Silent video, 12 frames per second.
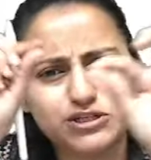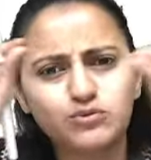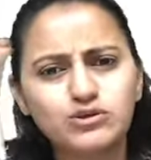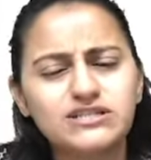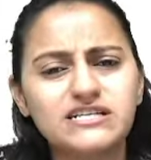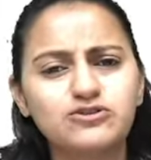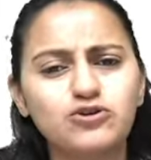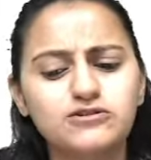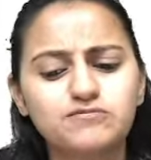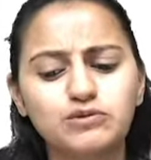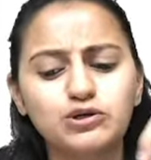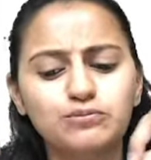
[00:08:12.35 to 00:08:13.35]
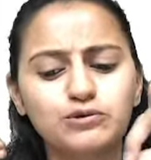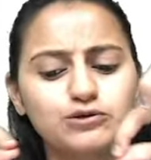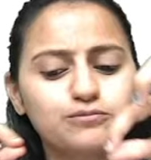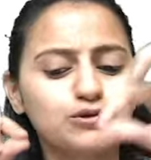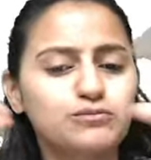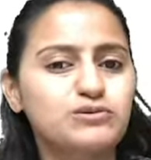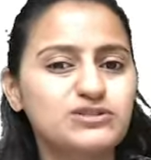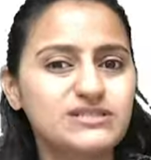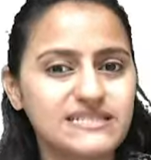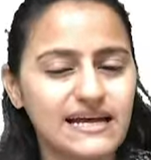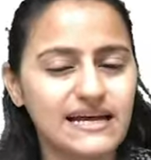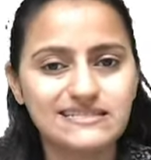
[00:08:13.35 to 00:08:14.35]
You would see those blue
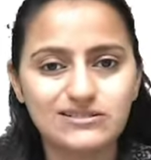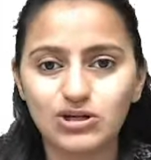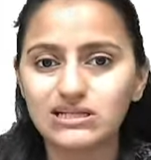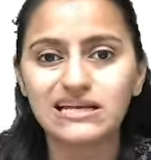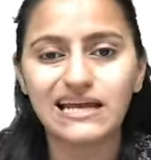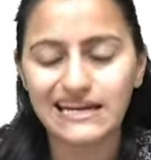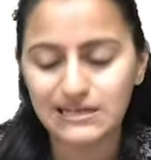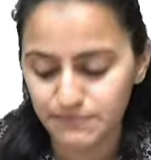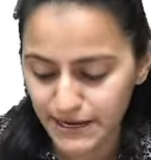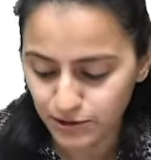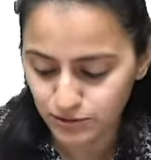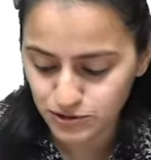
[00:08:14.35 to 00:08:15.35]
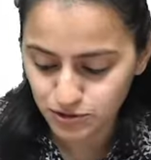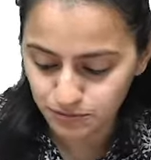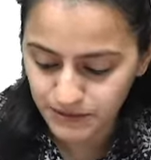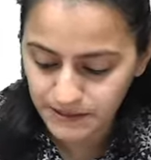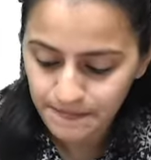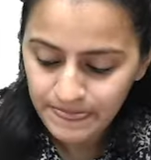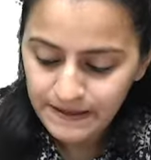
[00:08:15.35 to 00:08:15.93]
cells on the light microscopy.